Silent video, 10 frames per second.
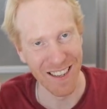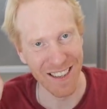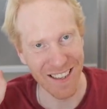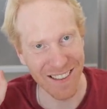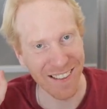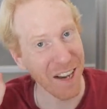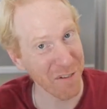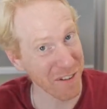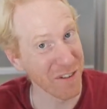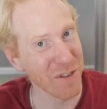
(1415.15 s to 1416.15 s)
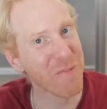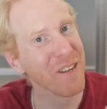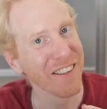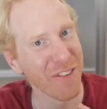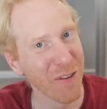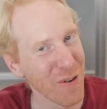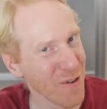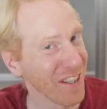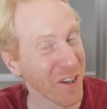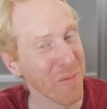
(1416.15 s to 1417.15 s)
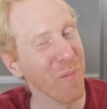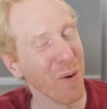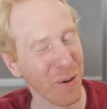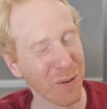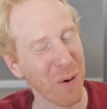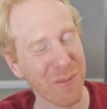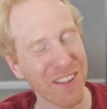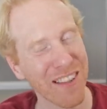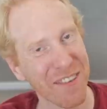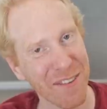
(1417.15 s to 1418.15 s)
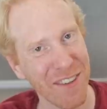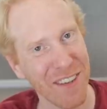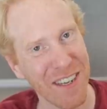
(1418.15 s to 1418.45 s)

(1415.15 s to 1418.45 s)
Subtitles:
is kind of assuming that you're using a monochrome sensor.